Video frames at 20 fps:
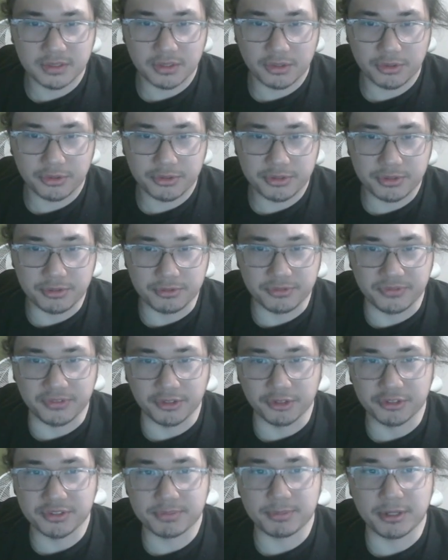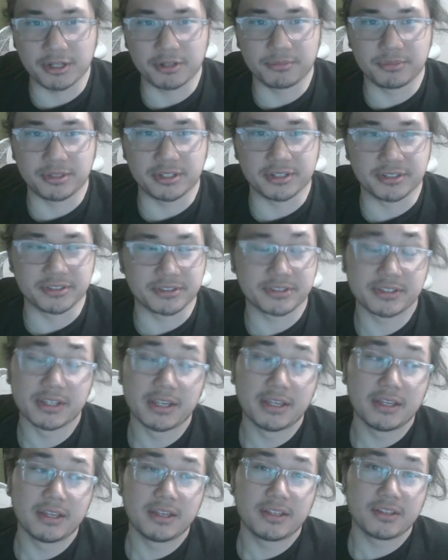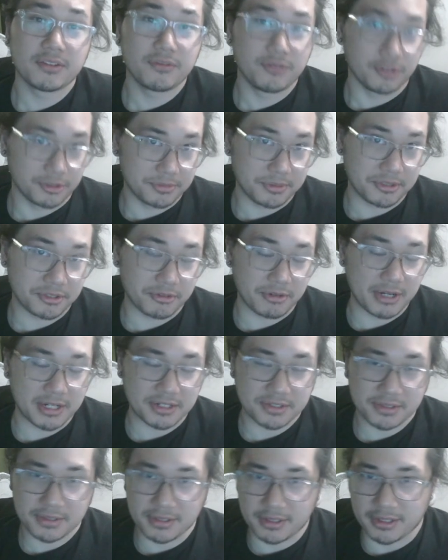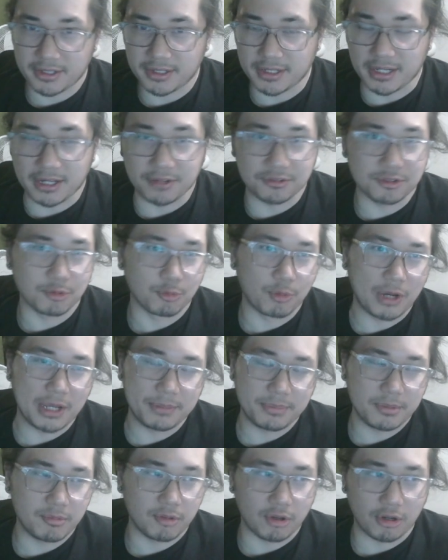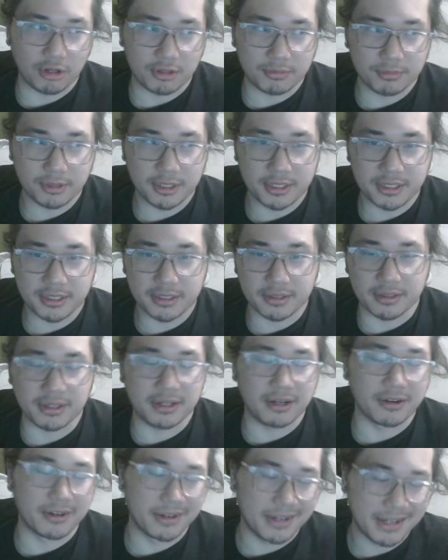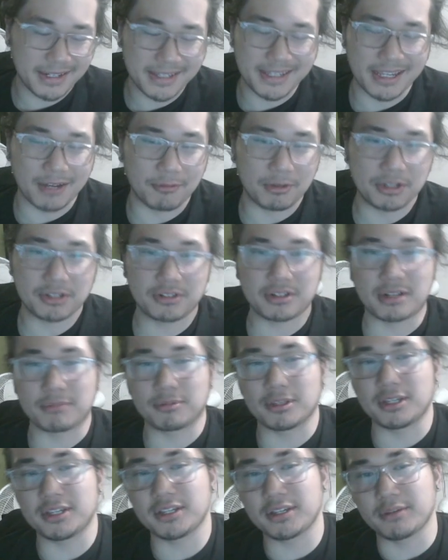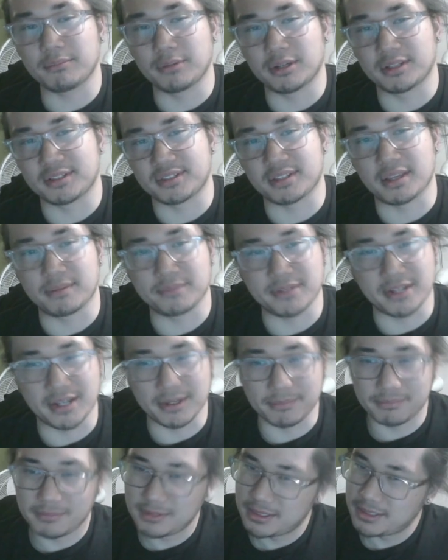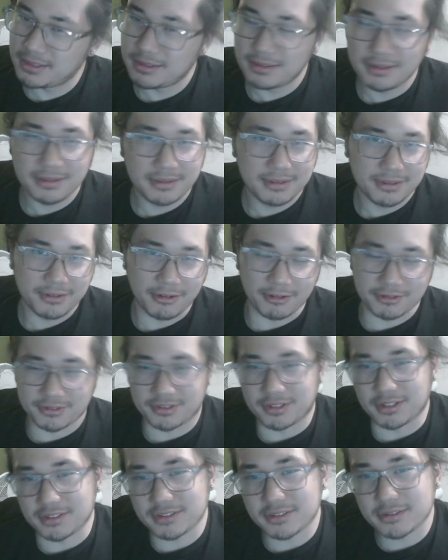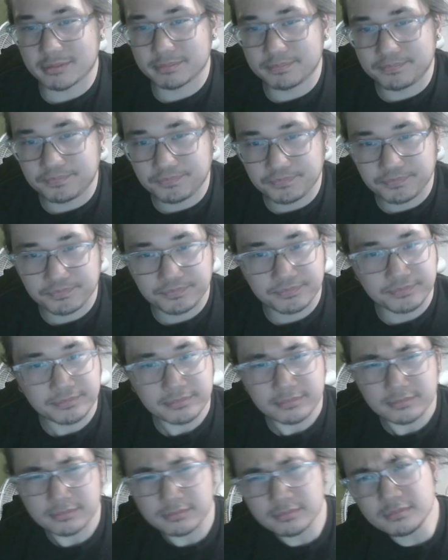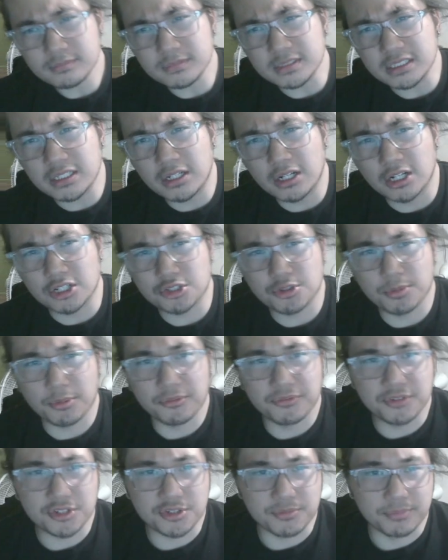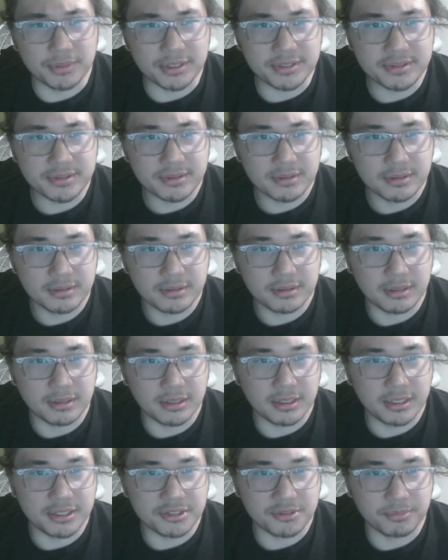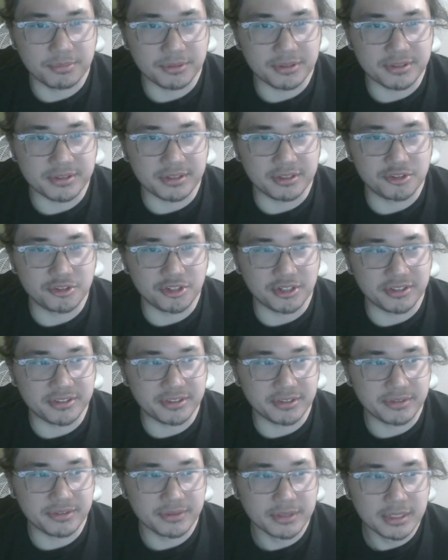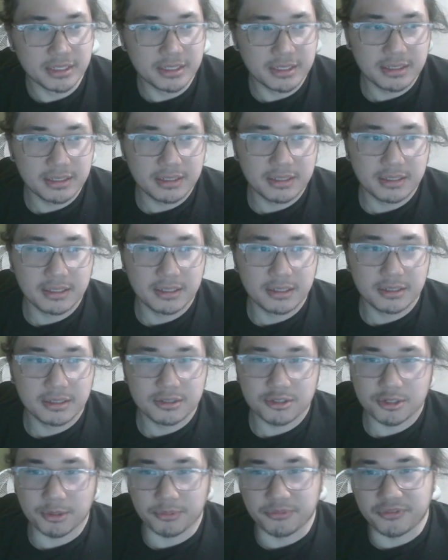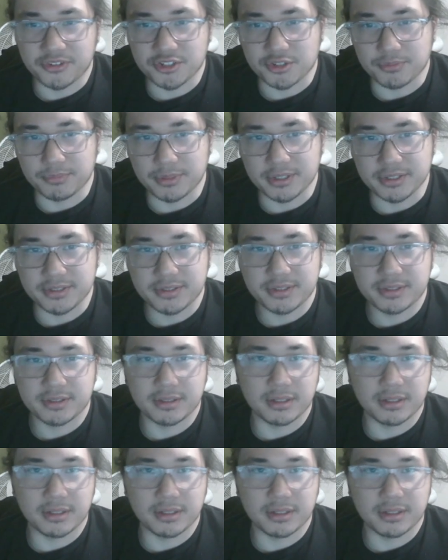2 Field Spell because Field Spell's cracked. Alright, I don't know why people aren't playing it. Like, alright, I get why they're not playing it, but at the same time, card's nuts. Triple Fish and Bids. I should put this on Genesis. Triple Fish and Bids.